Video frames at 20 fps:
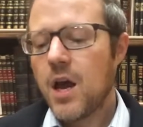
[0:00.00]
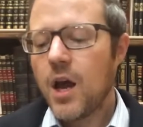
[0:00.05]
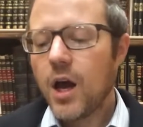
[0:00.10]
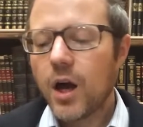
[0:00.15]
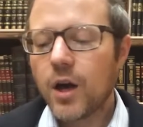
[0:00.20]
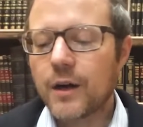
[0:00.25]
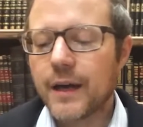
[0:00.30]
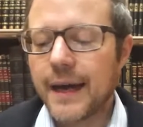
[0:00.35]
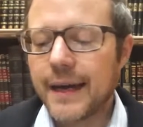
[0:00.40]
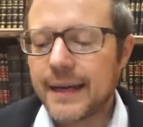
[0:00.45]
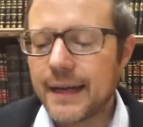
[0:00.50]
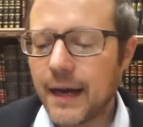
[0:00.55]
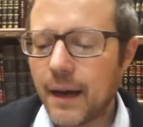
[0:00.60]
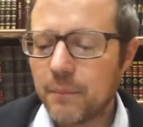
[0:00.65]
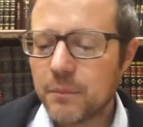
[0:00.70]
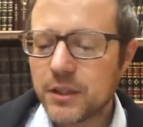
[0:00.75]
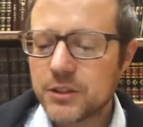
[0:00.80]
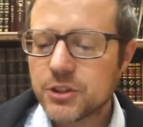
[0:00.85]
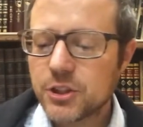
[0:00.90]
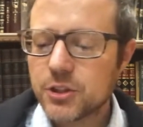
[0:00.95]
Okay,
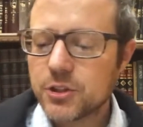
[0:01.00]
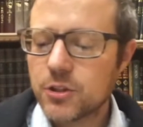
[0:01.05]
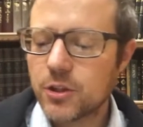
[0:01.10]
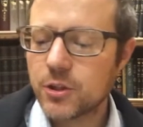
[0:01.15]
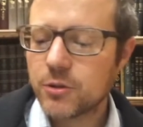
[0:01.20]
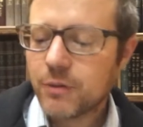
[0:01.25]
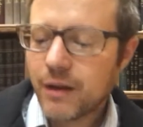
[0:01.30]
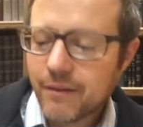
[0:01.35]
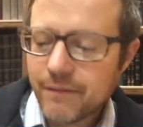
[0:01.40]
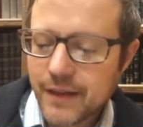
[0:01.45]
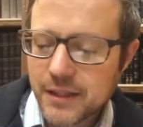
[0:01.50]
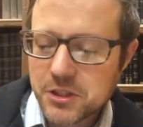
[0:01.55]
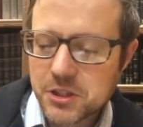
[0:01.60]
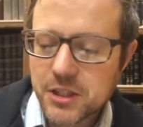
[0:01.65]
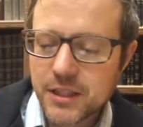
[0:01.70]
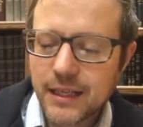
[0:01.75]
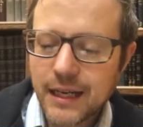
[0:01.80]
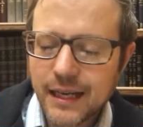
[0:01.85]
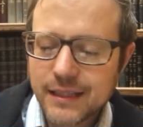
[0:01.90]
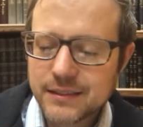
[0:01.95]
let's just go to Rav
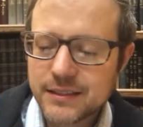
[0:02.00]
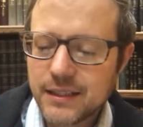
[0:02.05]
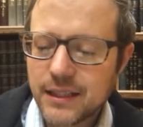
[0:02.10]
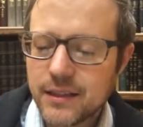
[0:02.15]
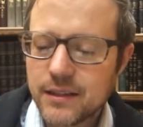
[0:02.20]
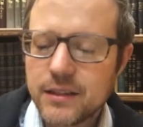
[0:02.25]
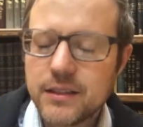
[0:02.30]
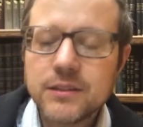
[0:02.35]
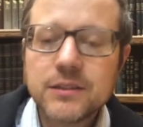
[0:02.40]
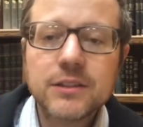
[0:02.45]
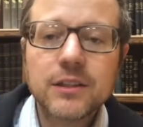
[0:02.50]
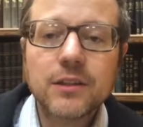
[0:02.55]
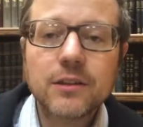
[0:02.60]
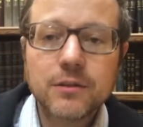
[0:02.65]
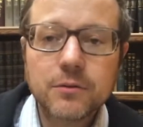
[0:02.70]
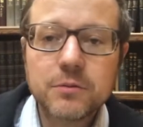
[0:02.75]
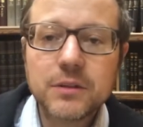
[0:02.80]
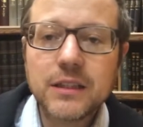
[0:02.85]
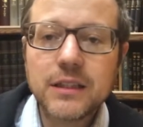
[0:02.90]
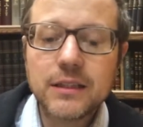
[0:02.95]
Ashkenazi on these
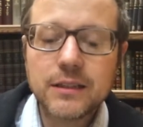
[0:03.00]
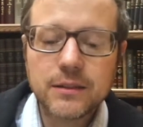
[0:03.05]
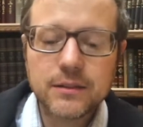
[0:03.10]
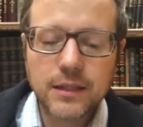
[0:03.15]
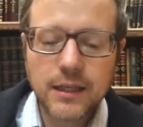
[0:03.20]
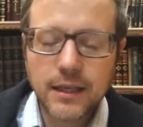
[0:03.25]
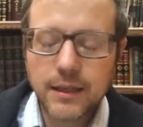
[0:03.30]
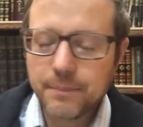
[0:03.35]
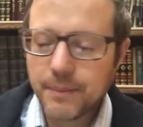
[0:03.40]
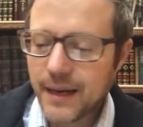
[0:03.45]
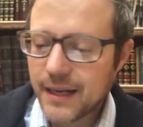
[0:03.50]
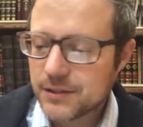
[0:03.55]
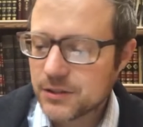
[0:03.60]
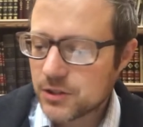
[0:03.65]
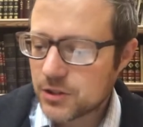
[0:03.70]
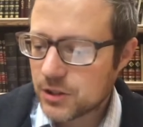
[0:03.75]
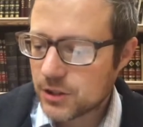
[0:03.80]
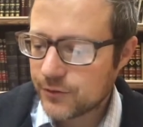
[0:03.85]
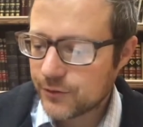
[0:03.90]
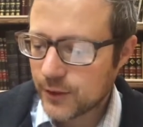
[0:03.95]
three
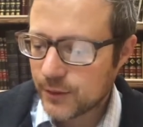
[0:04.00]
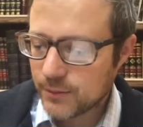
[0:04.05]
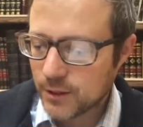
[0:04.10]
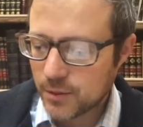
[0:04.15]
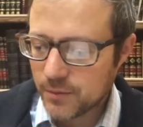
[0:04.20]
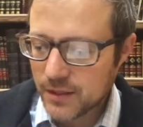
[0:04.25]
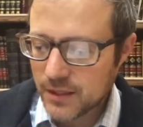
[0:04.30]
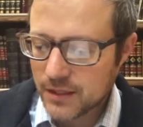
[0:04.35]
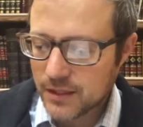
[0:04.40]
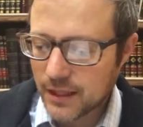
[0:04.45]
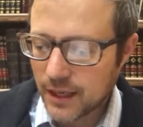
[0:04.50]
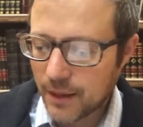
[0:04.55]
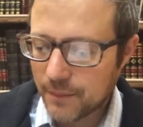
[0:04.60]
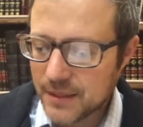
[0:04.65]
passages for a moment.